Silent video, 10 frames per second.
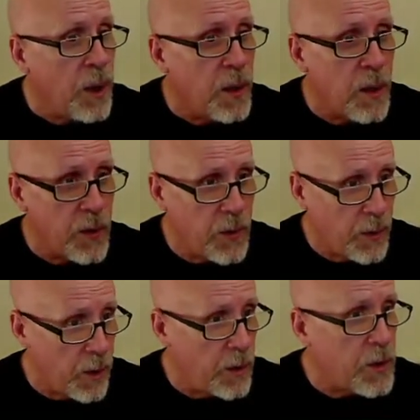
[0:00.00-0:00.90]
this is
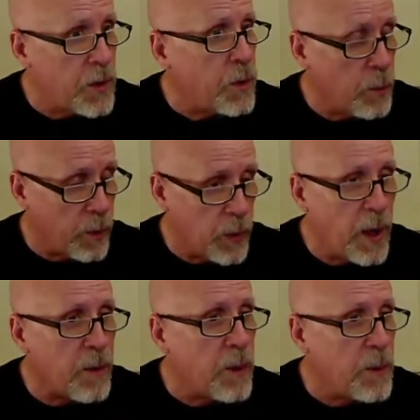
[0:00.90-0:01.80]
going to just loop
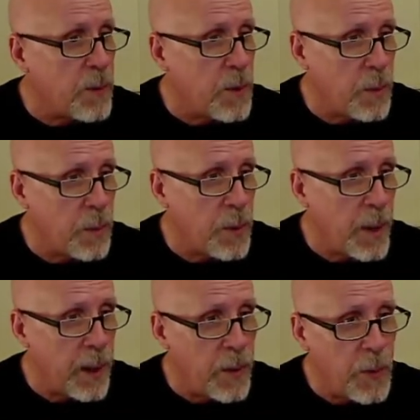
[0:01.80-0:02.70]
forever, which would be
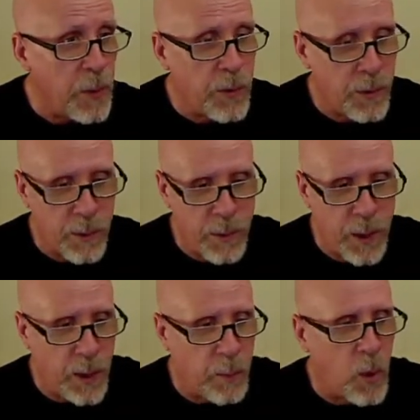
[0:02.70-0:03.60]
bad news.
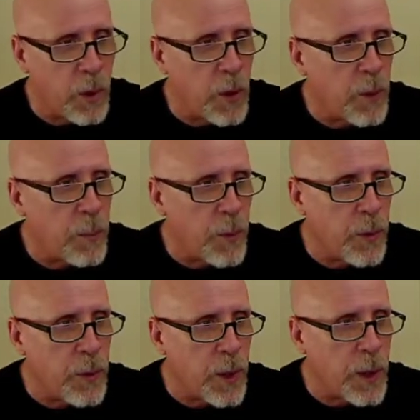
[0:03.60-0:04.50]
Take up all your computer
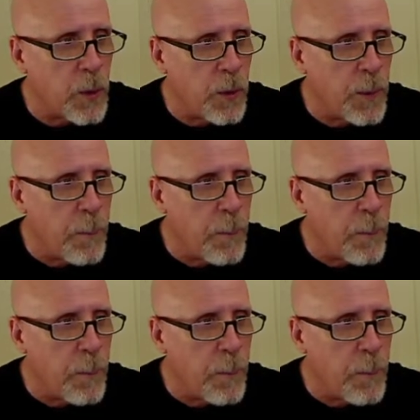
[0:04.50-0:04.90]
cycles.